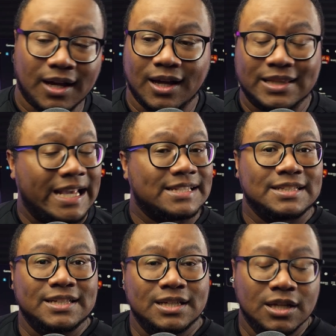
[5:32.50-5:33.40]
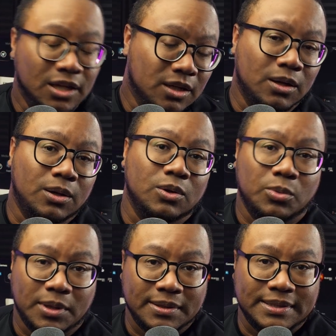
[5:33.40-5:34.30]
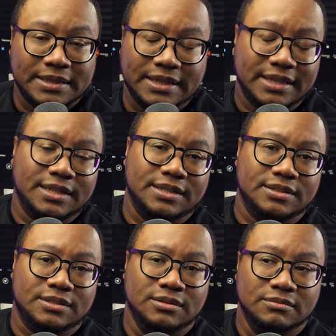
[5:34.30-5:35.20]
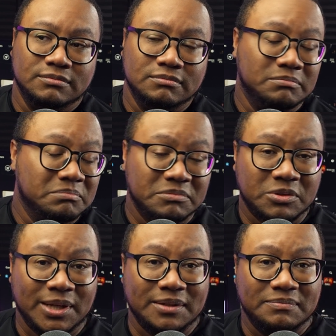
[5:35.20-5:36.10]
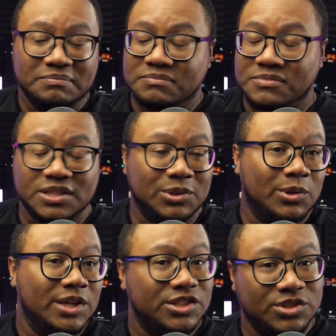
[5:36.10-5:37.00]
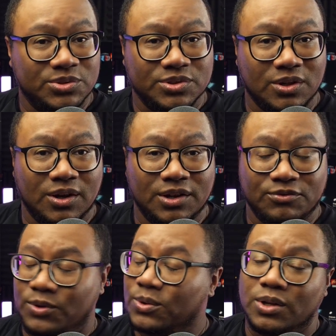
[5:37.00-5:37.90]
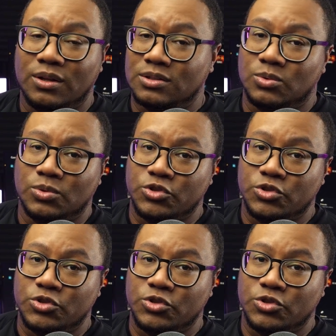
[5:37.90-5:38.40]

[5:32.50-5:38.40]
Lastly, call quality is great. 0 issues on phone calls or